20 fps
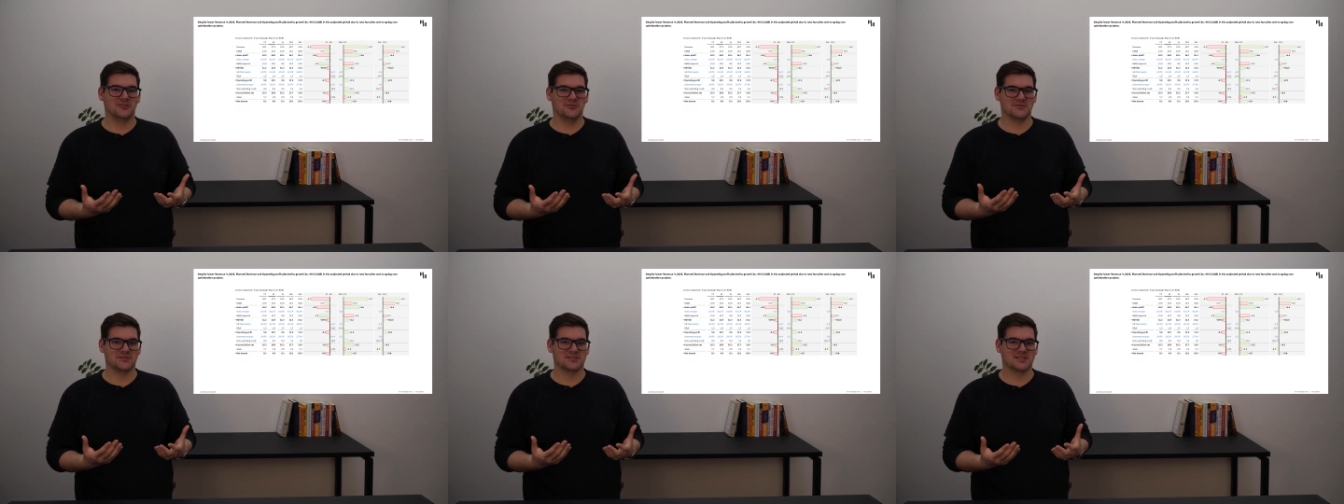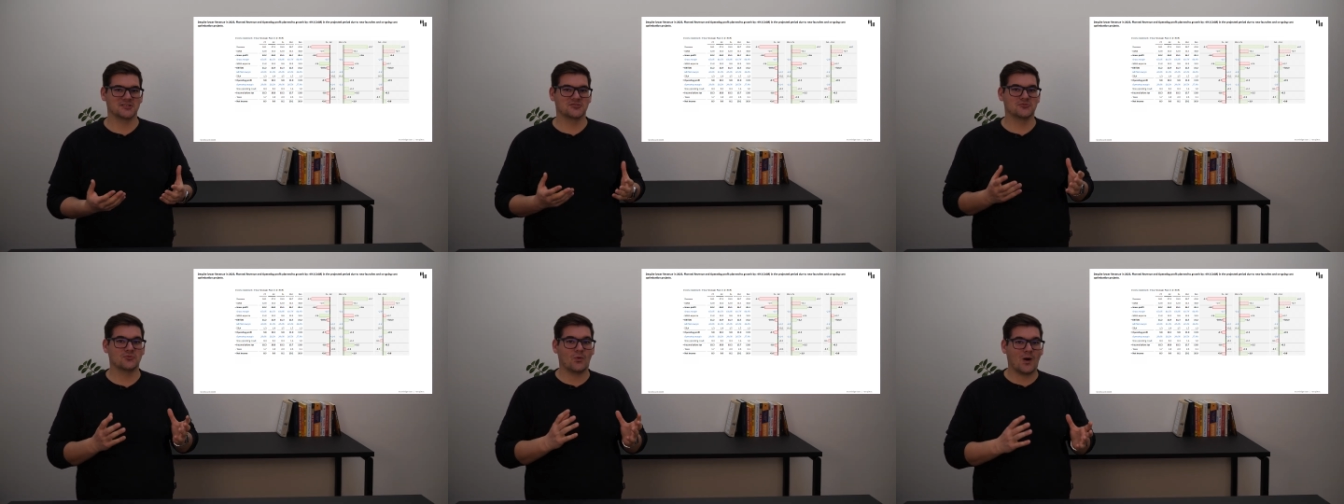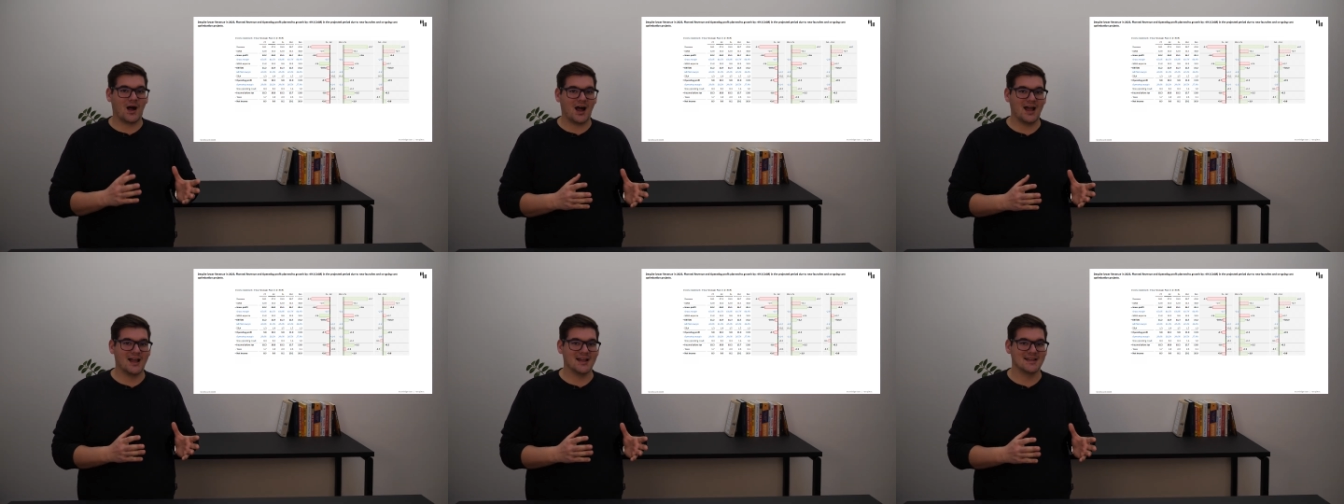usage
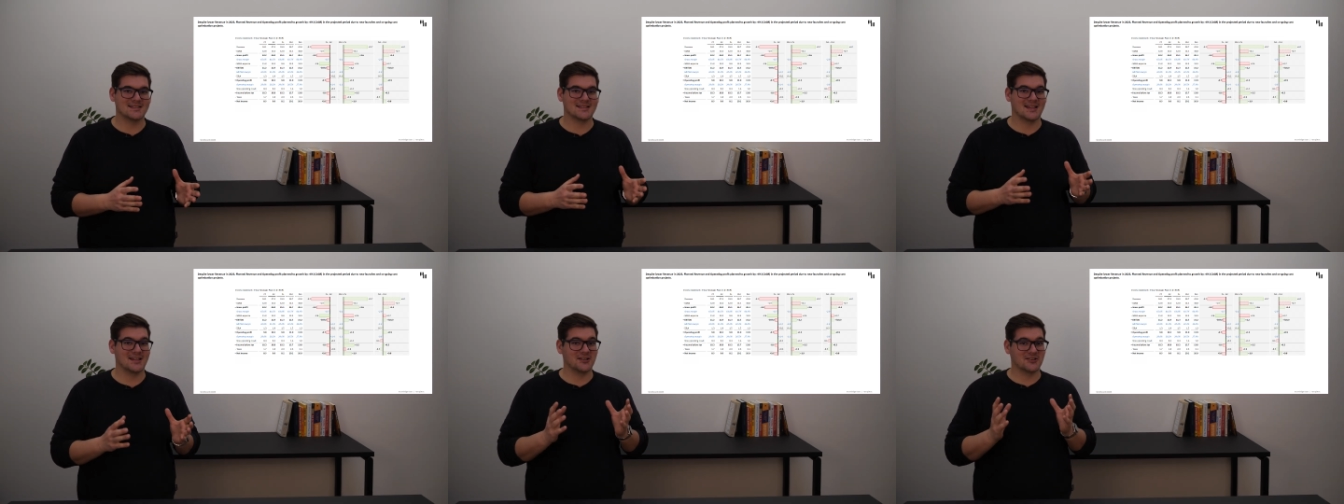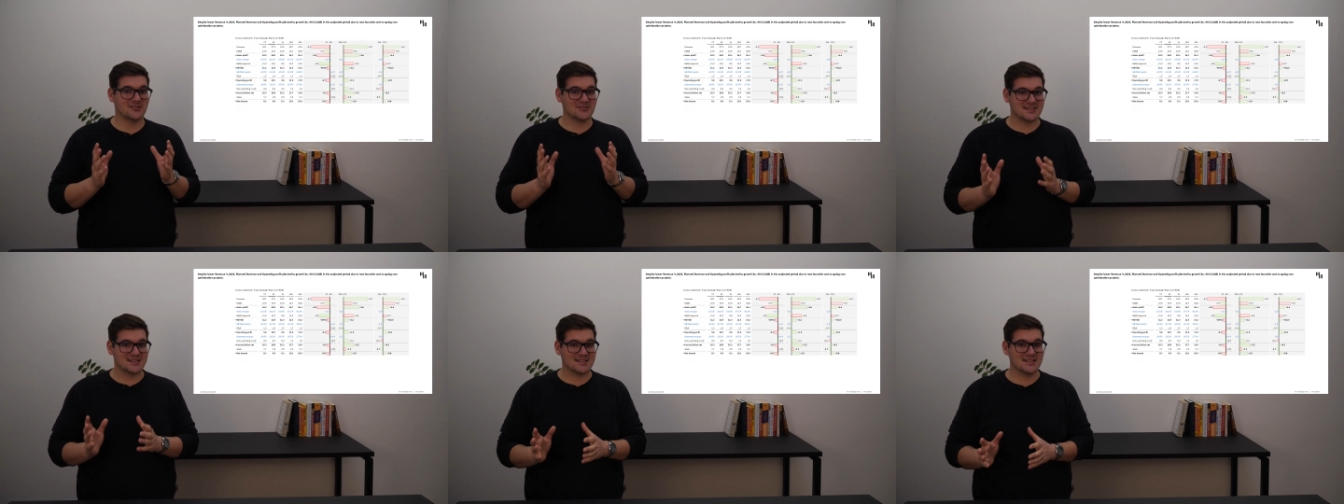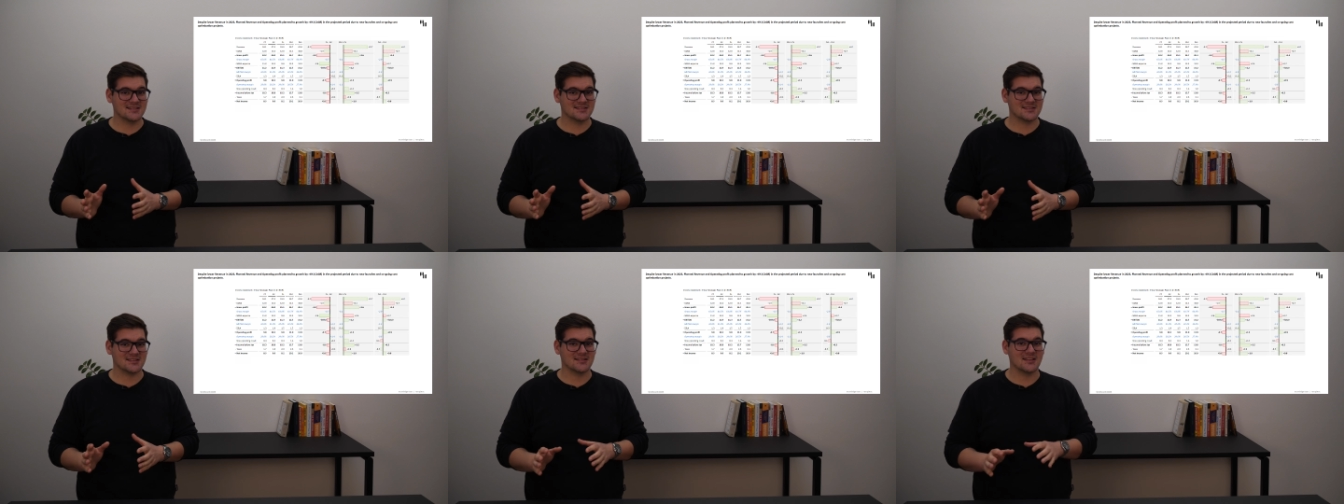wise and
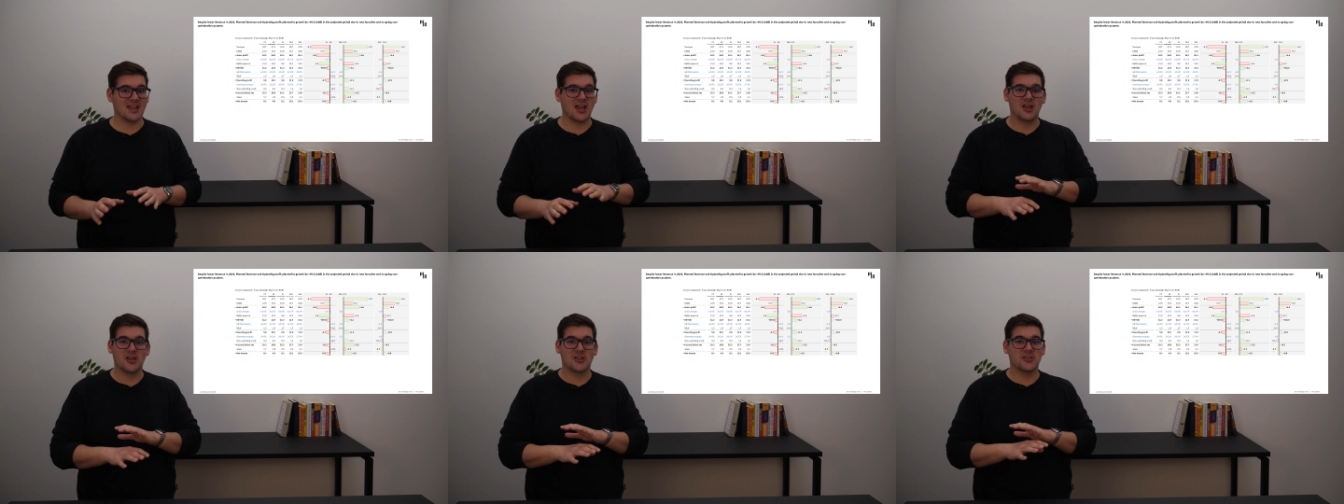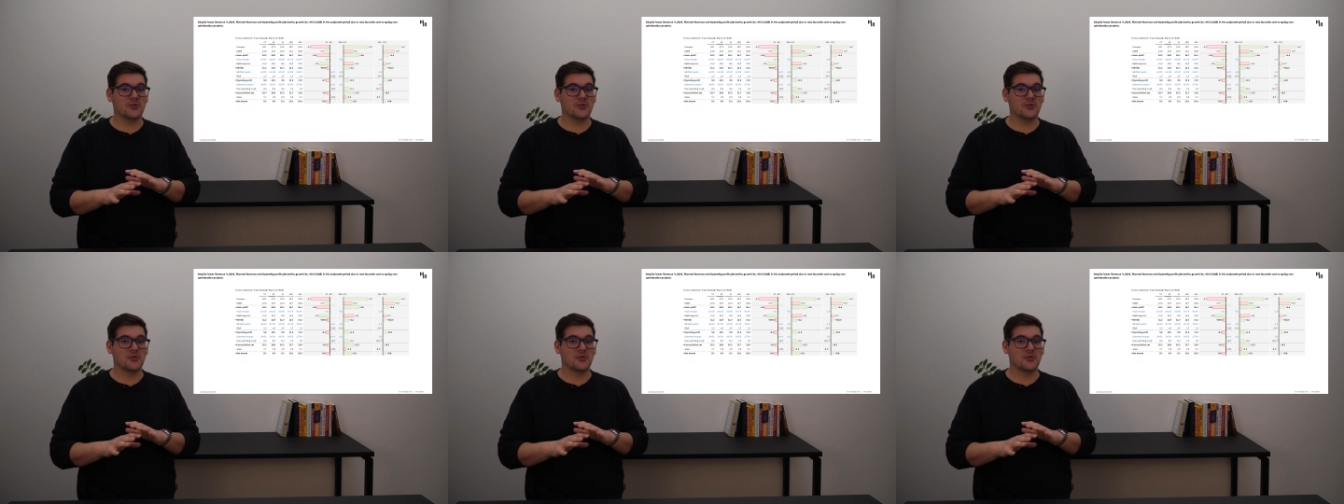consistent